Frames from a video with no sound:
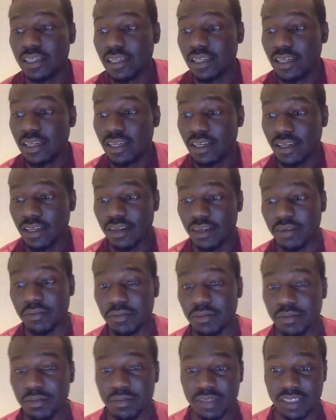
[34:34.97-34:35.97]

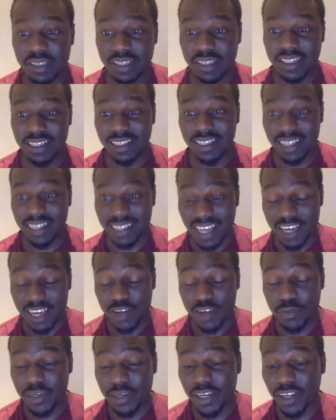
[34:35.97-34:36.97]
that
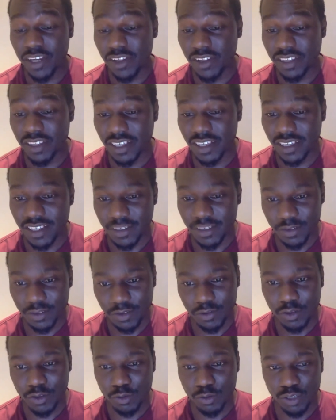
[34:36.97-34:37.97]
could be another thing.
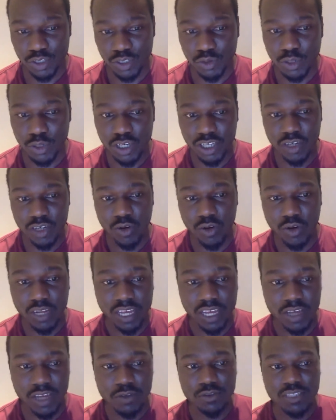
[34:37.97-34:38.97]
You know, we're looking at all
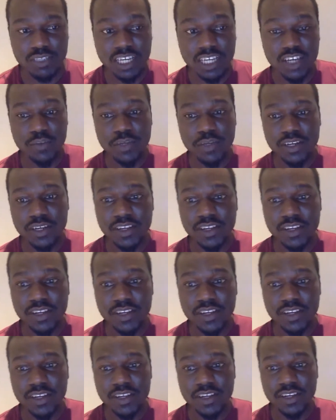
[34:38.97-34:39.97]
angles. That could be another
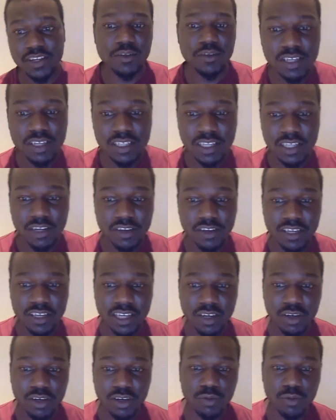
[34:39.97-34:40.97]
angle. They're looking at,
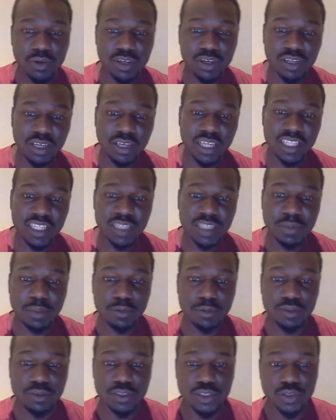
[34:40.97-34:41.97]
okay, we're going to get these
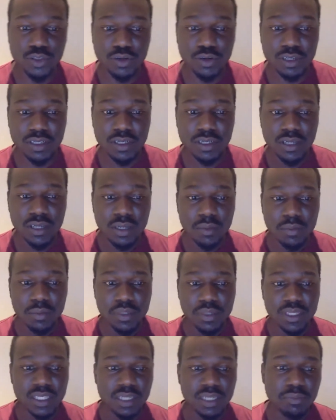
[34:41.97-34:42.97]
people to join,
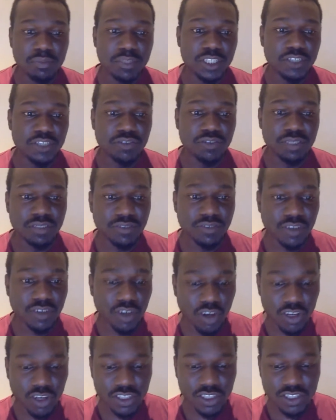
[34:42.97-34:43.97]
but the administrative
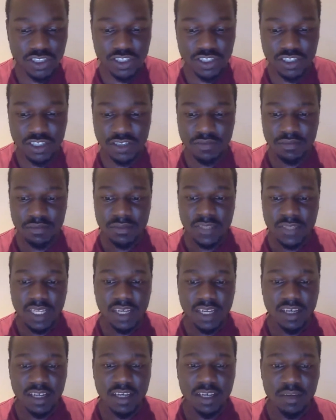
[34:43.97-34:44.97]
costs
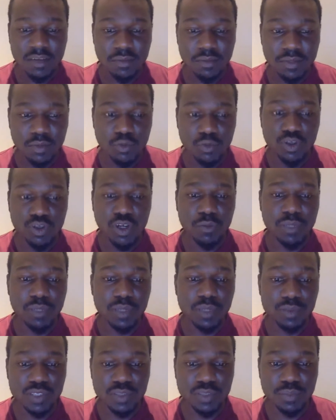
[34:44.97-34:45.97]
will not be
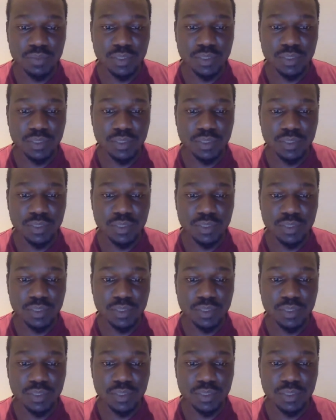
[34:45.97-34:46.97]
able to be
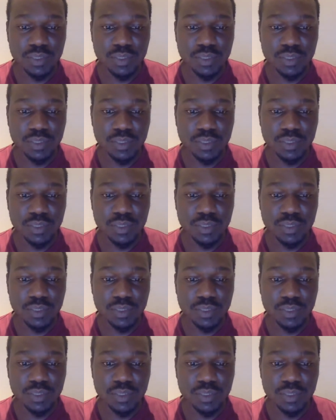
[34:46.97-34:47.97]

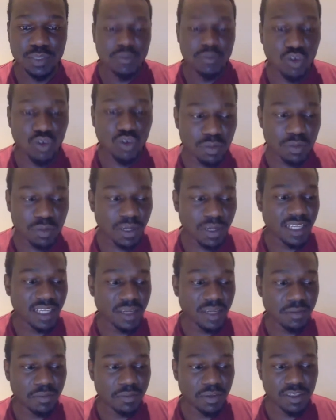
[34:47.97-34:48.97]
absorbed by
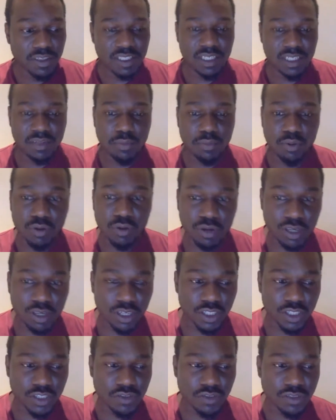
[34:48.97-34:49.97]
them because they're a poorer
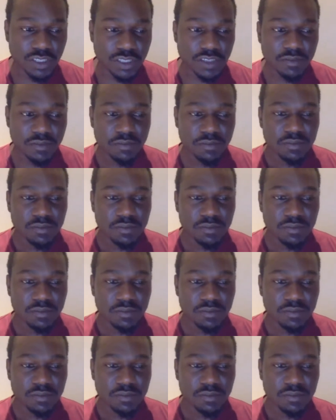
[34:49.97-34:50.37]
country.